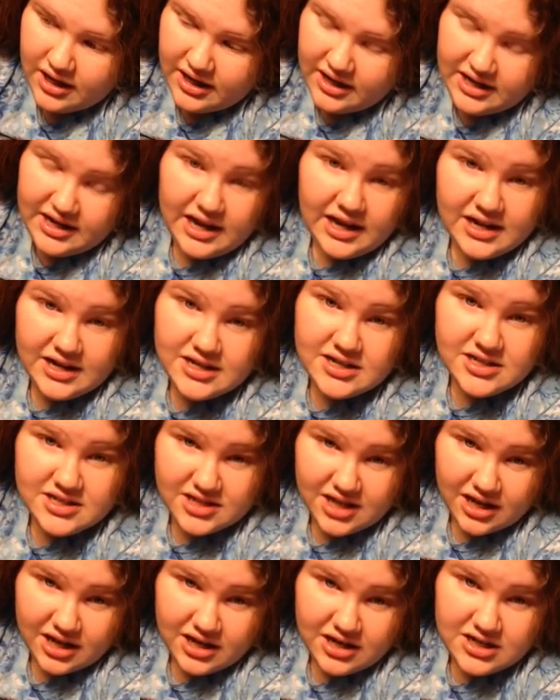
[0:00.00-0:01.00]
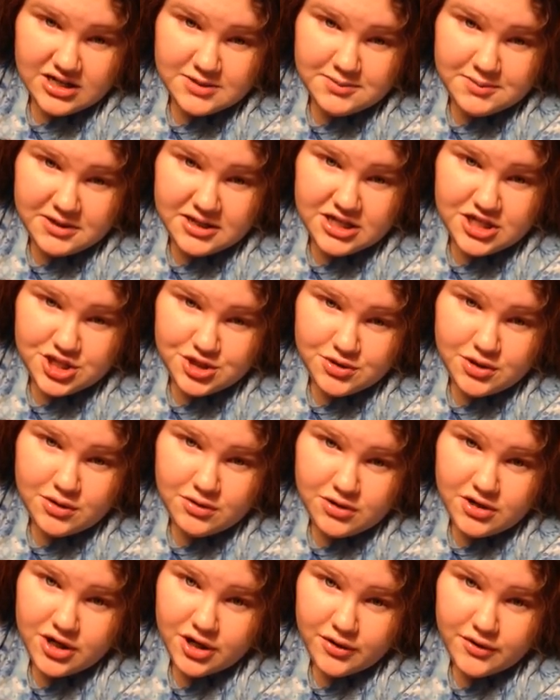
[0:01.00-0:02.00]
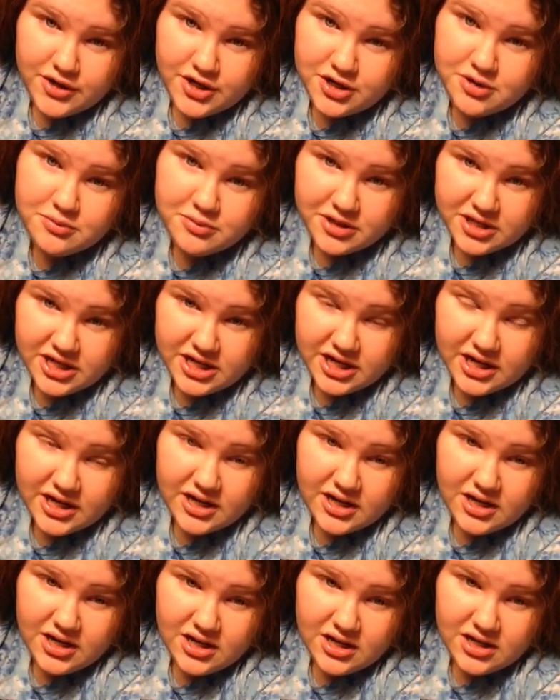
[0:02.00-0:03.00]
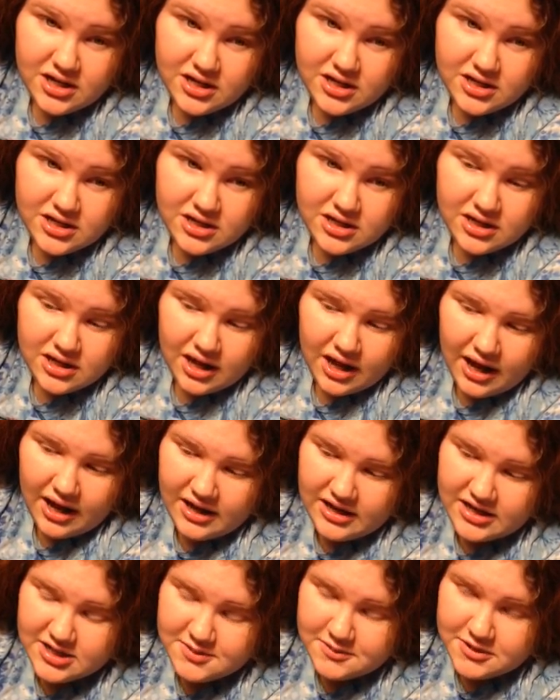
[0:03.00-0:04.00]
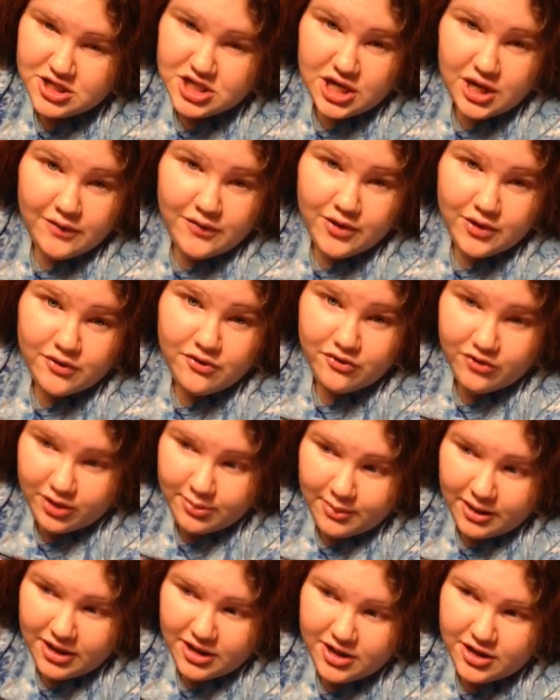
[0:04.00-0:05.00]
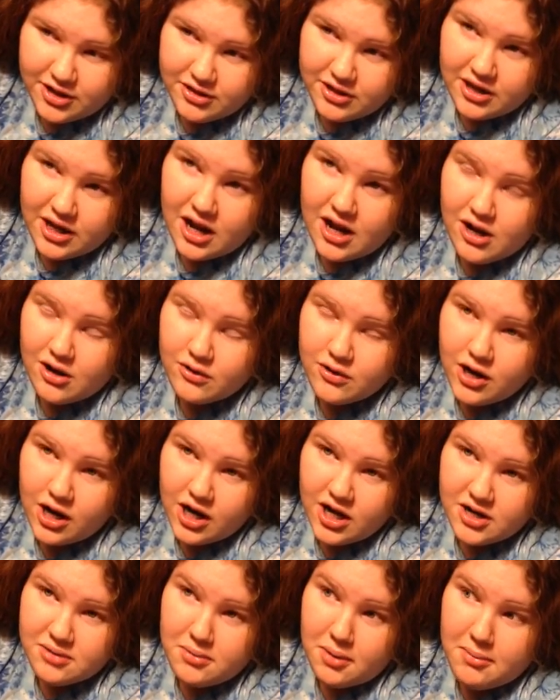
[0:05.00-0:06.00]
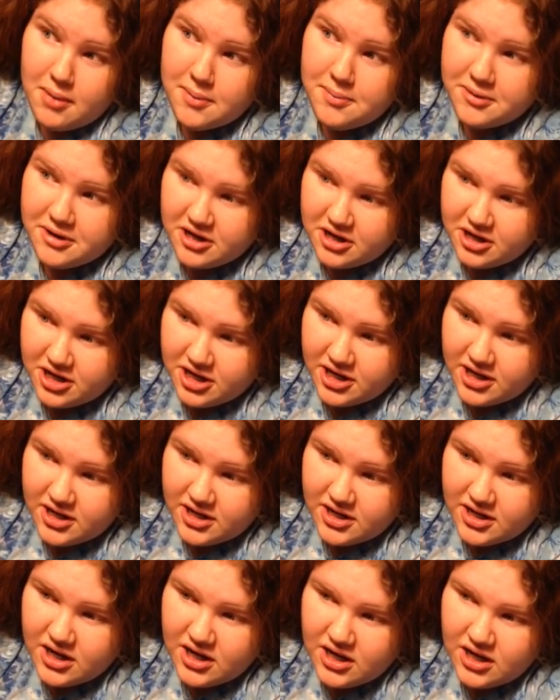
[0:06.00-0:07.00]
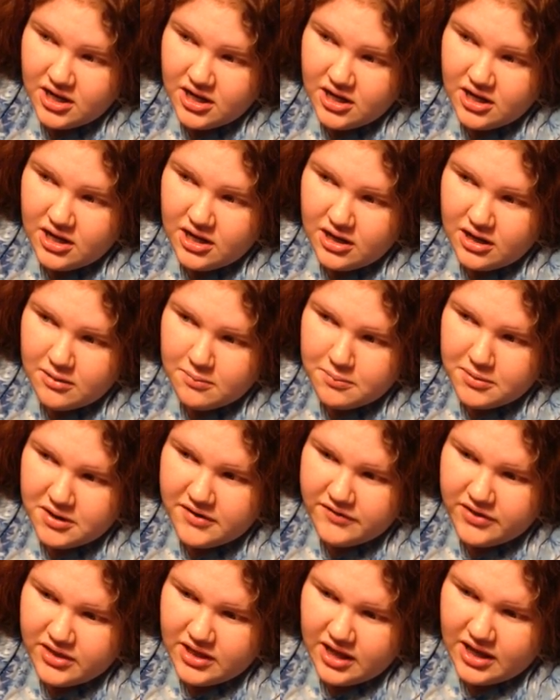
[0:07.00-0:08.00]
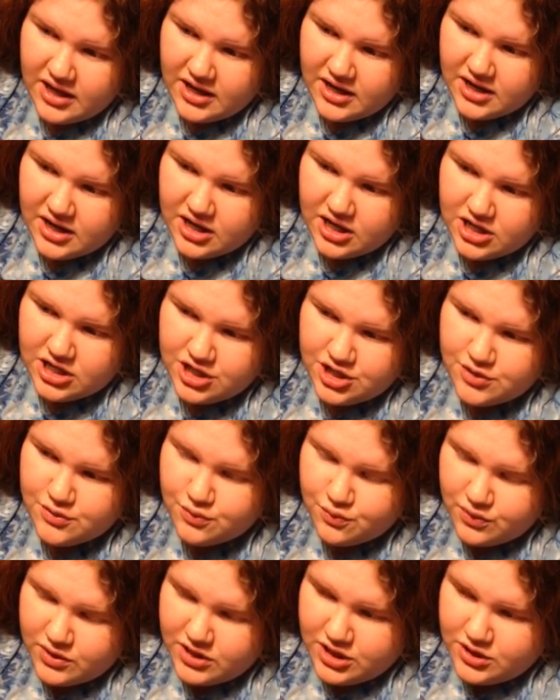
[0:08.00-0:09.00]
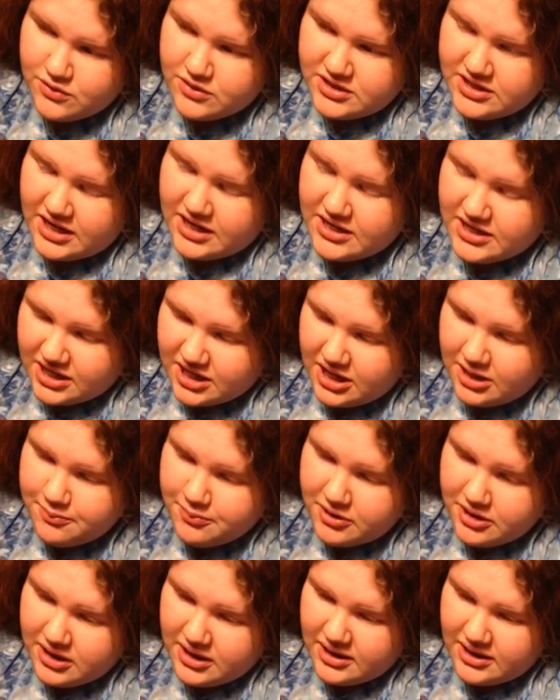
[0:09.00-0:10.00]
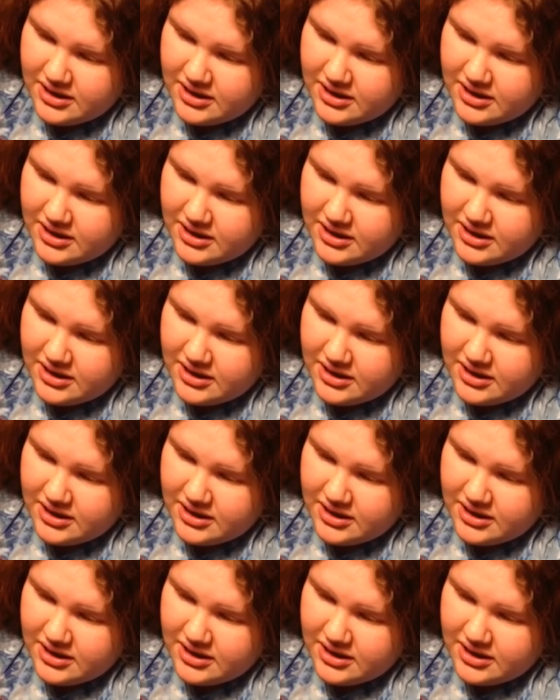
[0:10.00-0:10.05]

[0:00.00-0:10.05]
it kind of sucks because you don't know you're bleeding. And especially if you're female, you're thinking, oh, God, I'm on my period. But even then, when you stand up,